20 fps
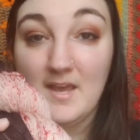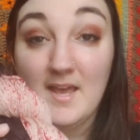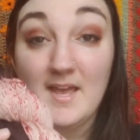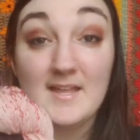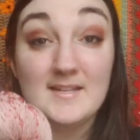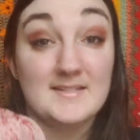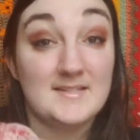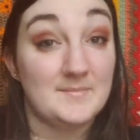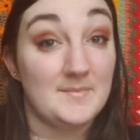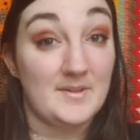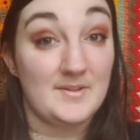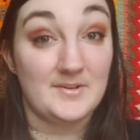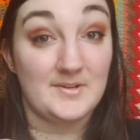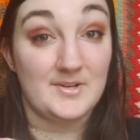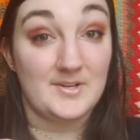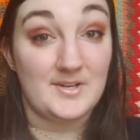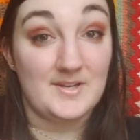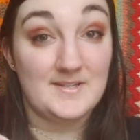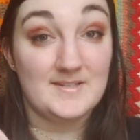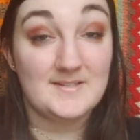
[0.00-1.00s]
and some other
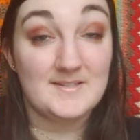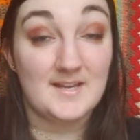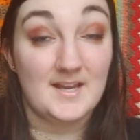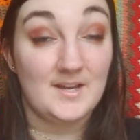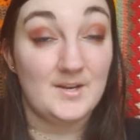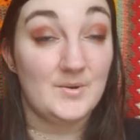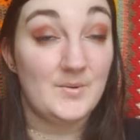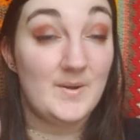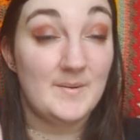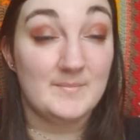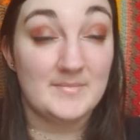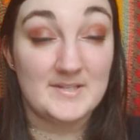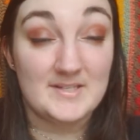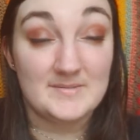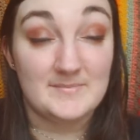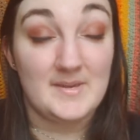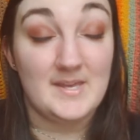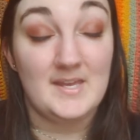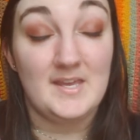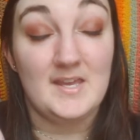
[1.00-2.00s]
goodies, I know
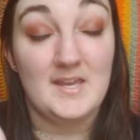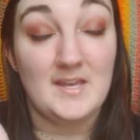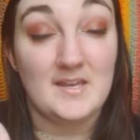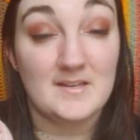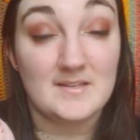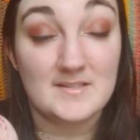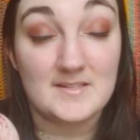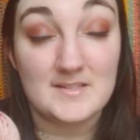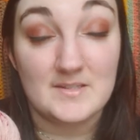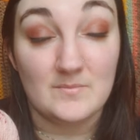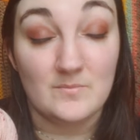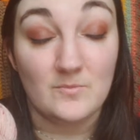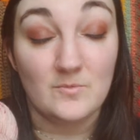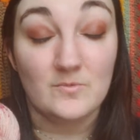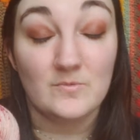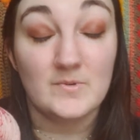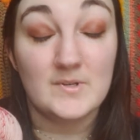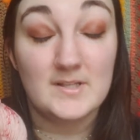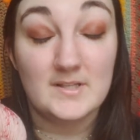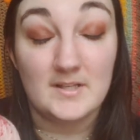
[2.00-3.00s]
Emily's making some
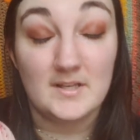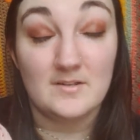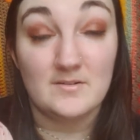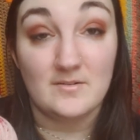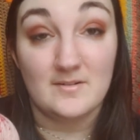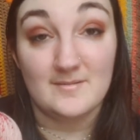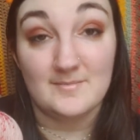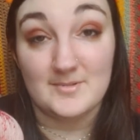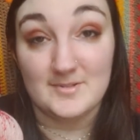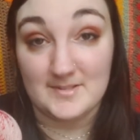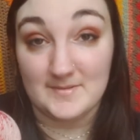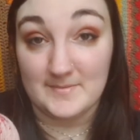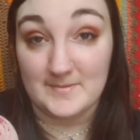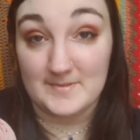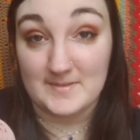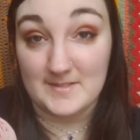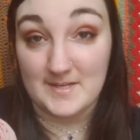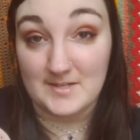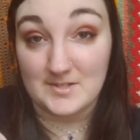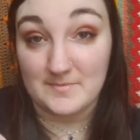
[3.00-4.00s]
really adorable
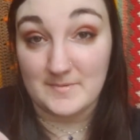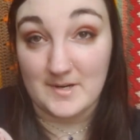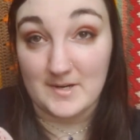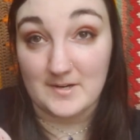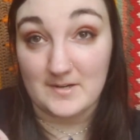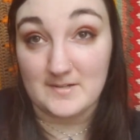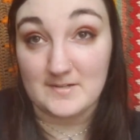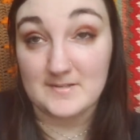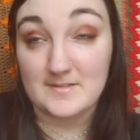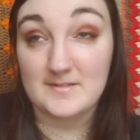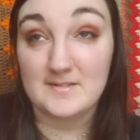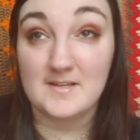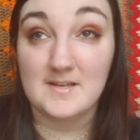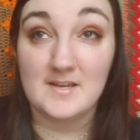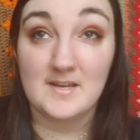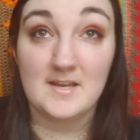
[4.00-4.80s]
stitch markers,